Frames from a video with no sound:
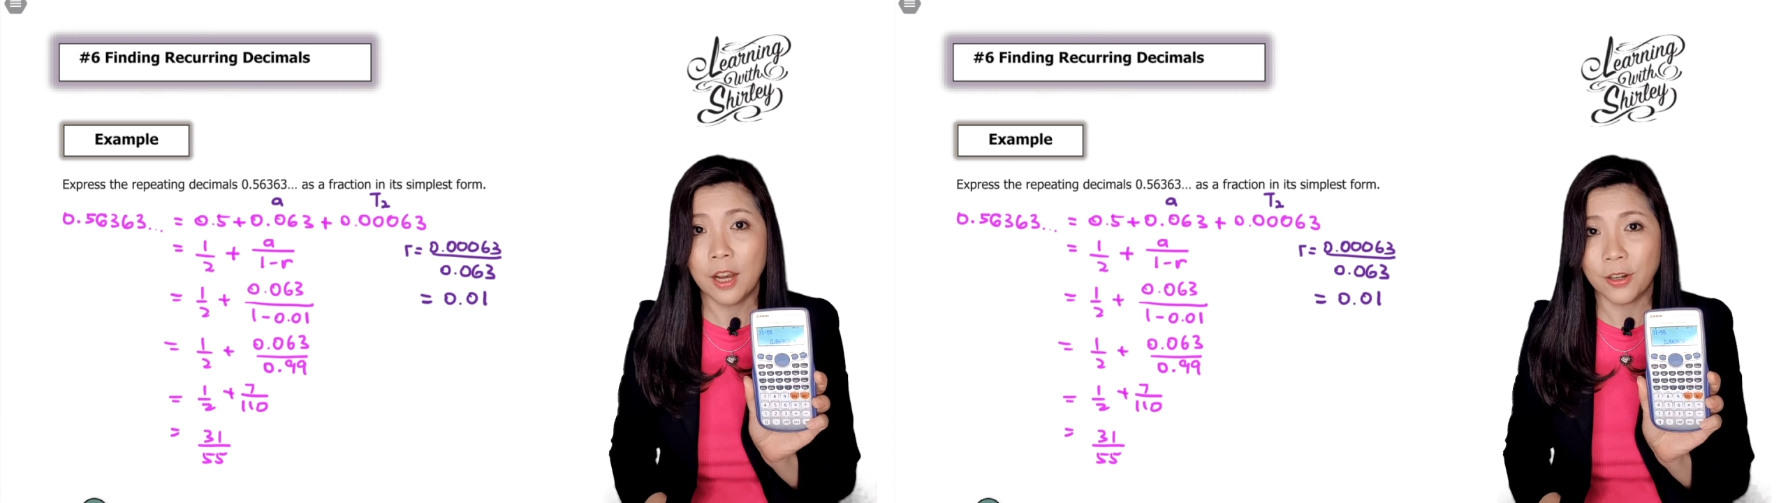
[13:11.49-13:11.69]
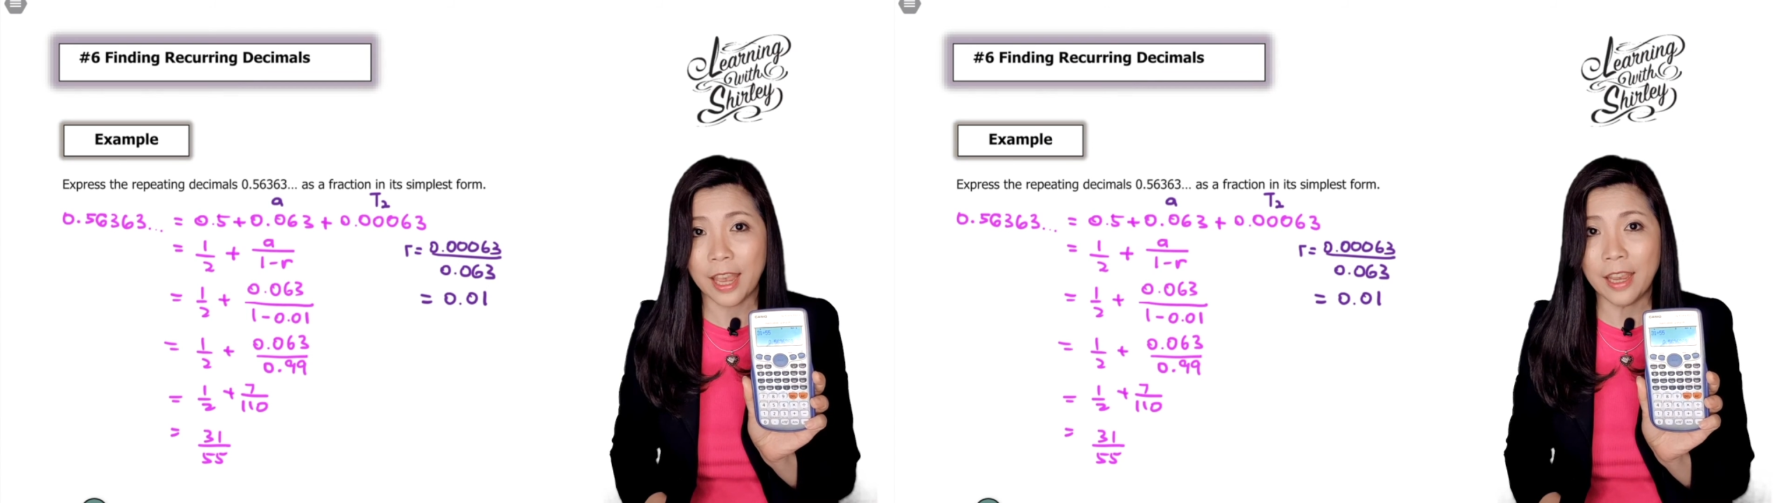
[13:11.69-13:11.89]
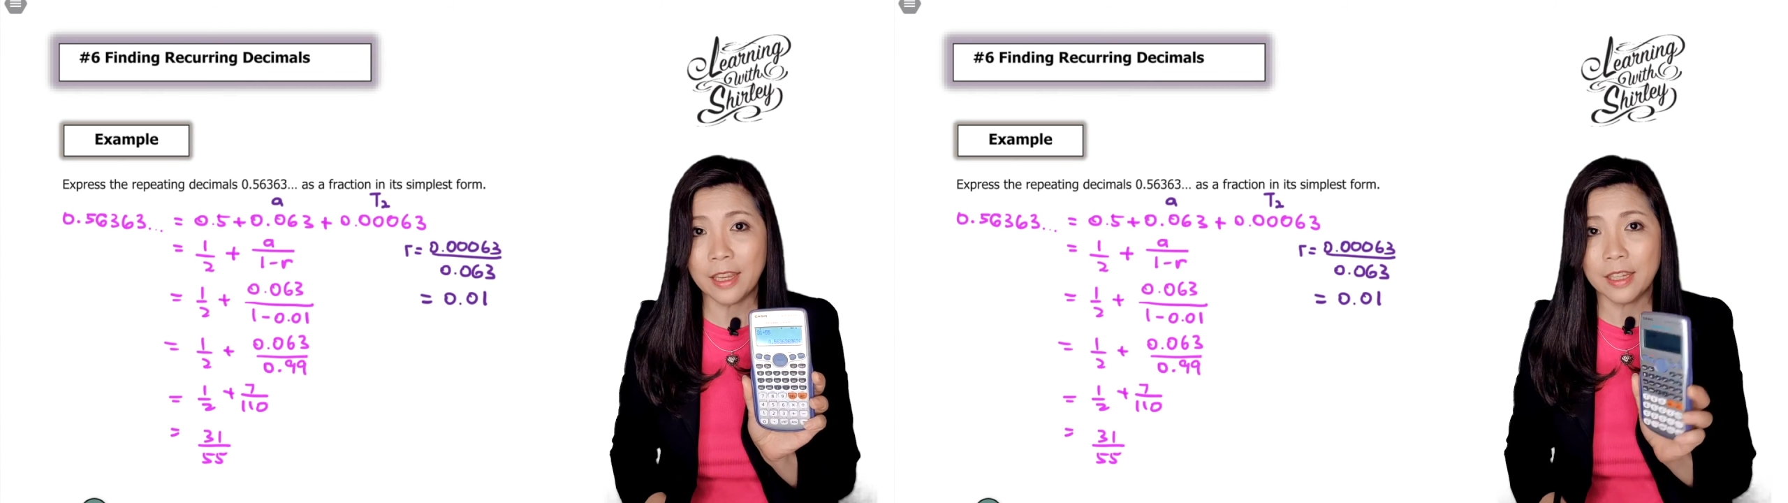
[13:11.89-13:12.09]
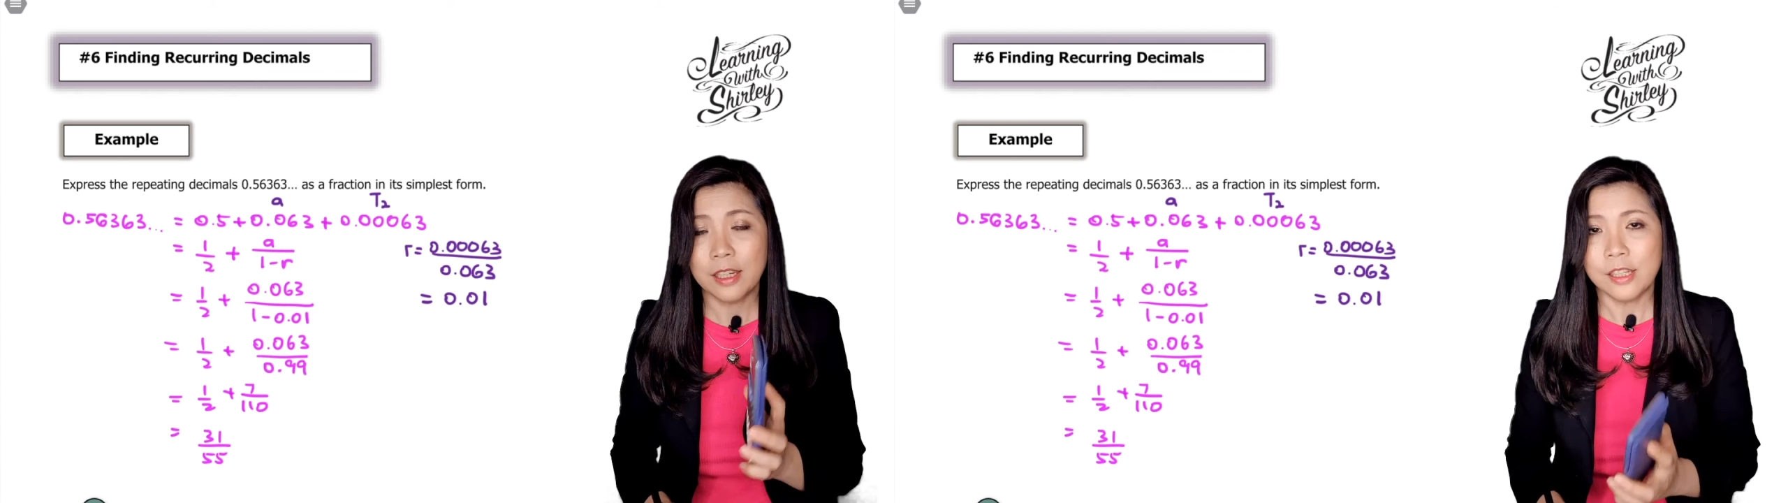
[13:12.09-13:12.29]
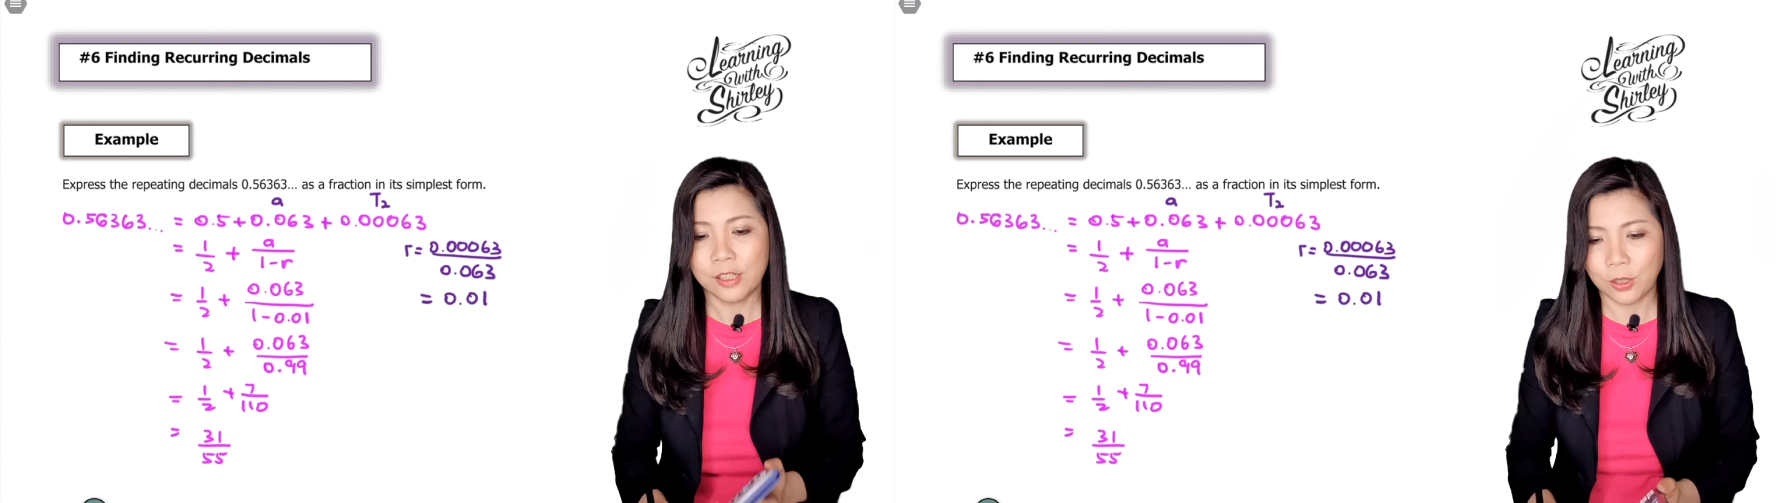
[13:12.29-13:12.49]
Okay,
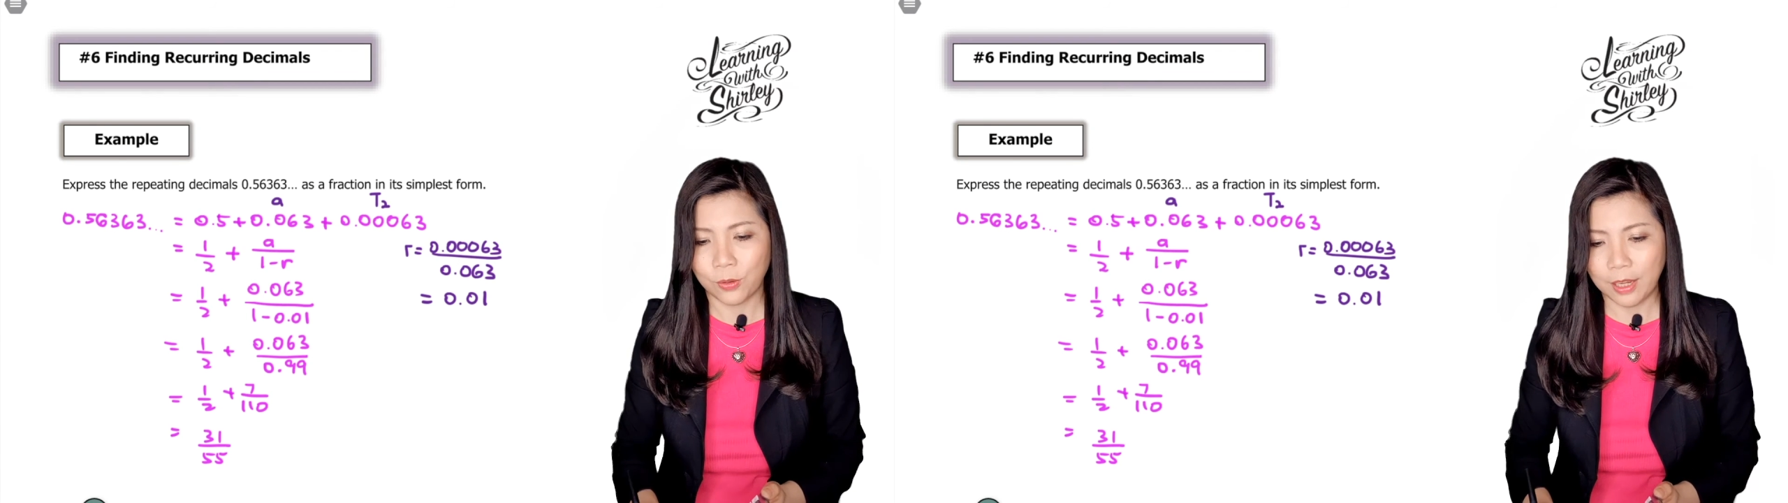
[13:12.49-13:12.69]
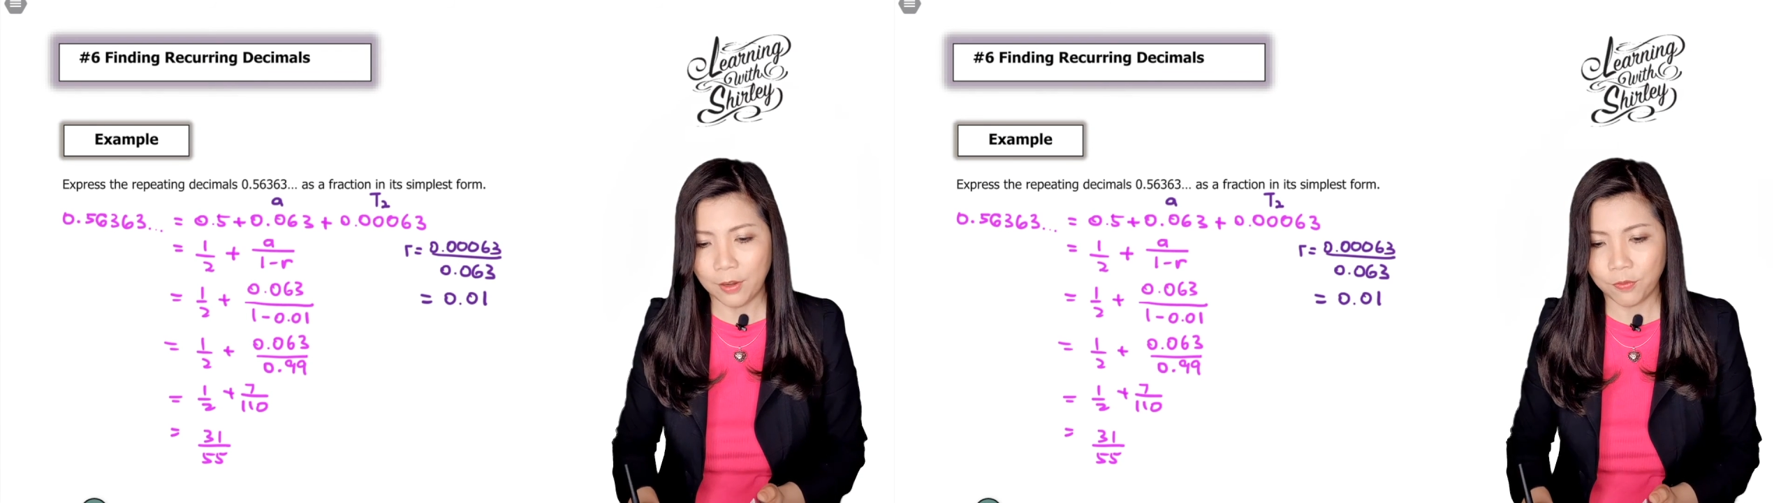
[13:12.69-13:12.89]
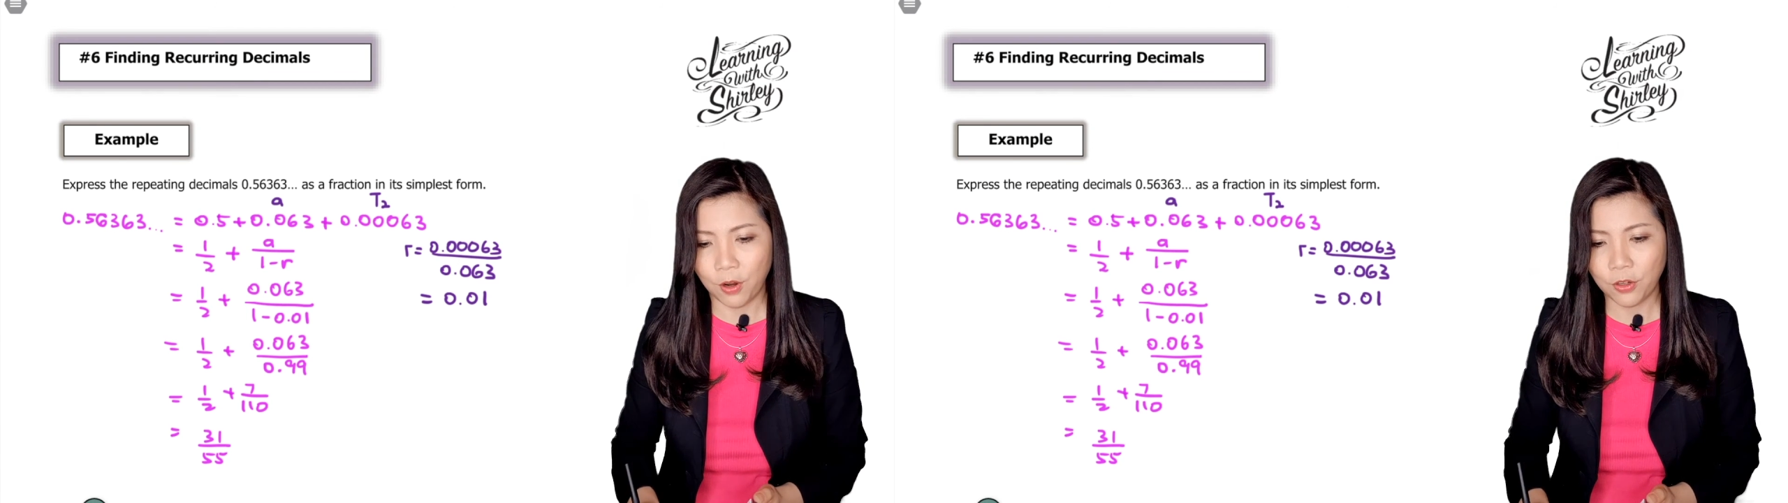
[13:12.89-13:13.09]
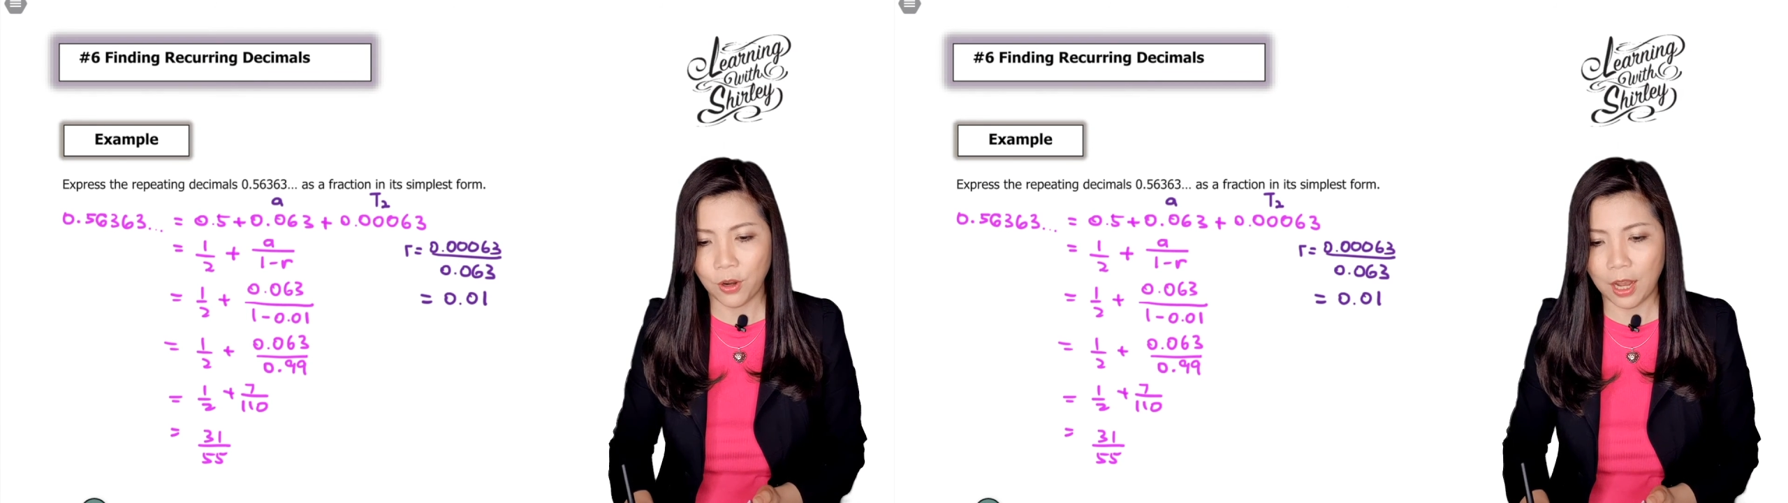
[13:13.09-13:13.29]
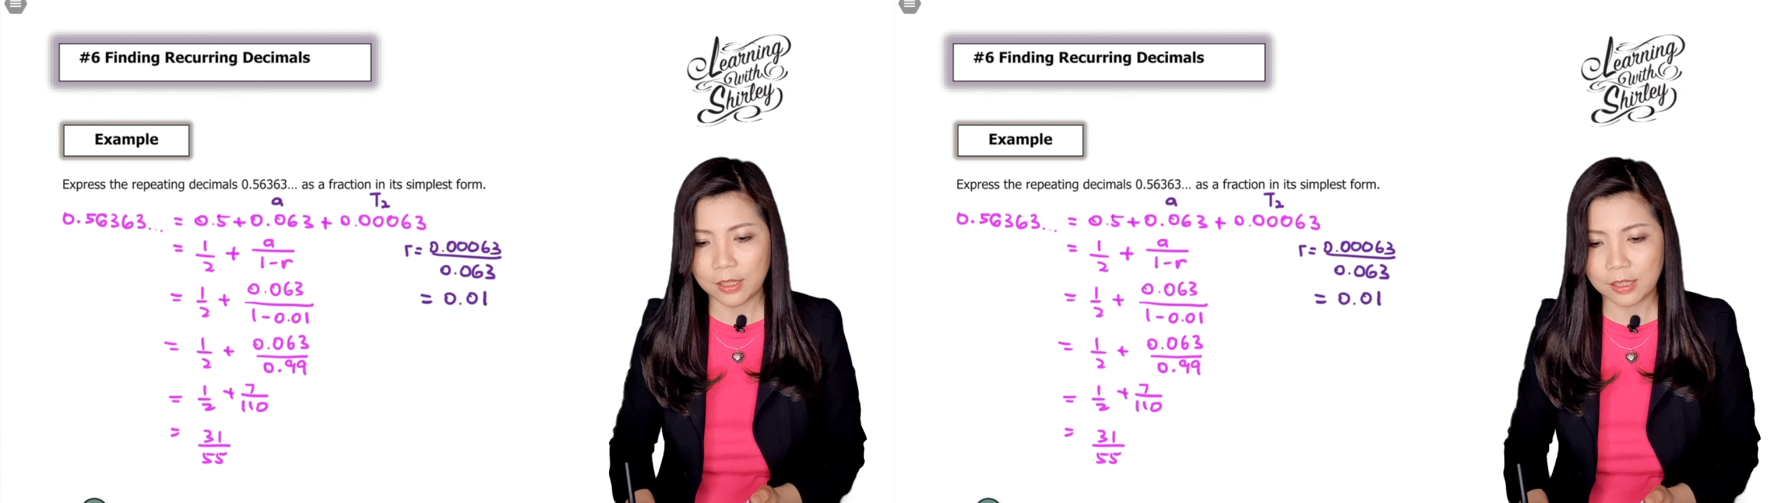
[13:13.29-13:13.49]
so therefore
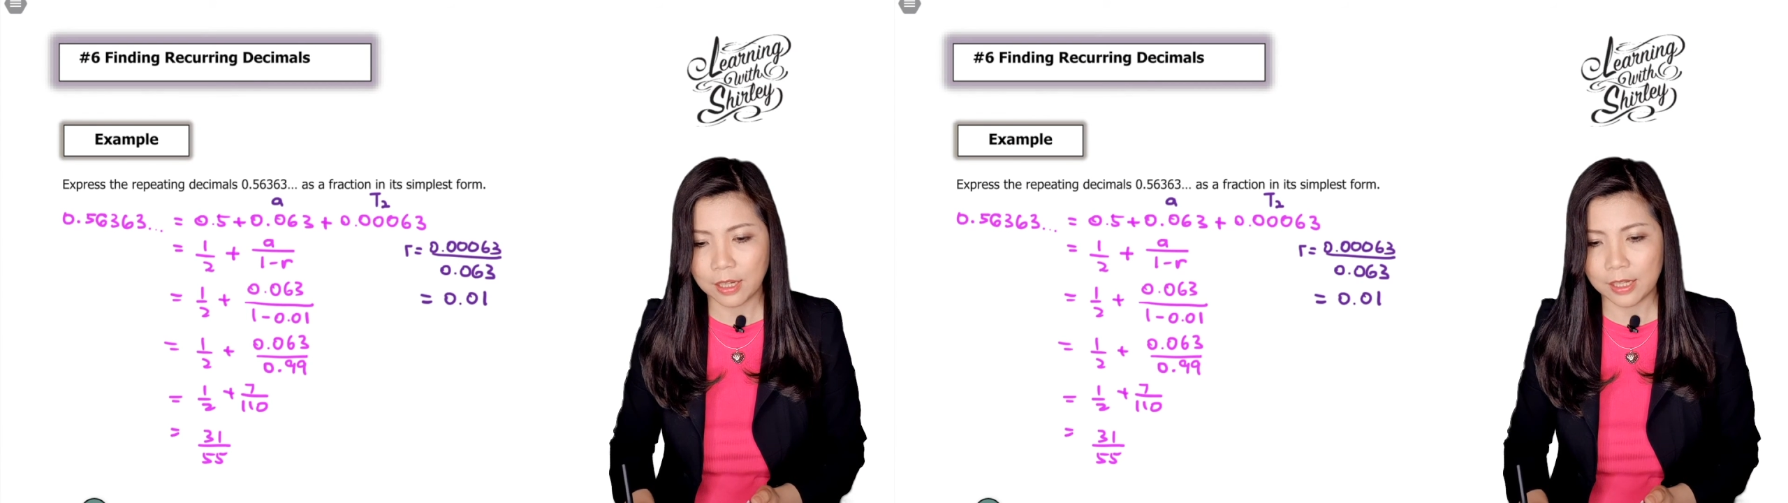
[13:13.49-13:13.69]
your answer